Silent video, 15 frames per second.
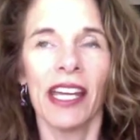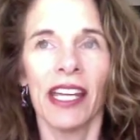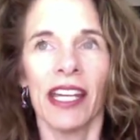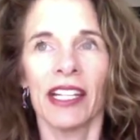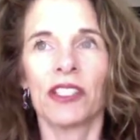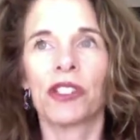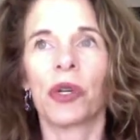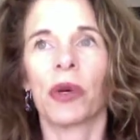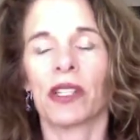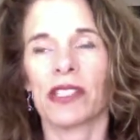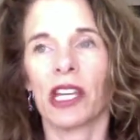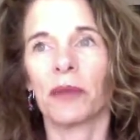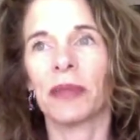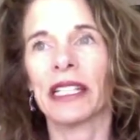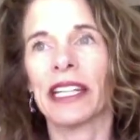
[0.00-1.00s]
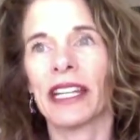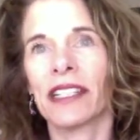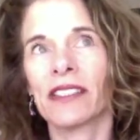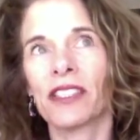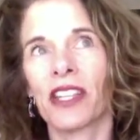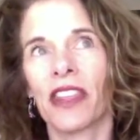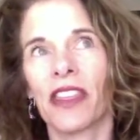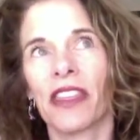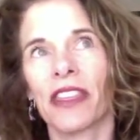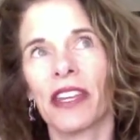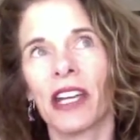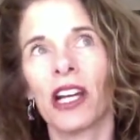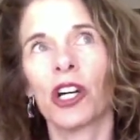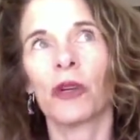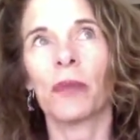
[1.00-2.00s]
And so as I began to
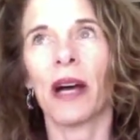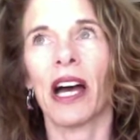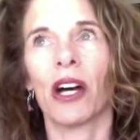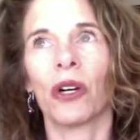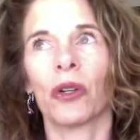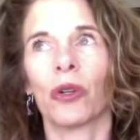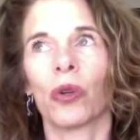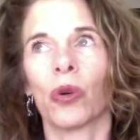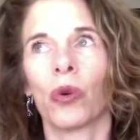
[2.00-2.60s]
think about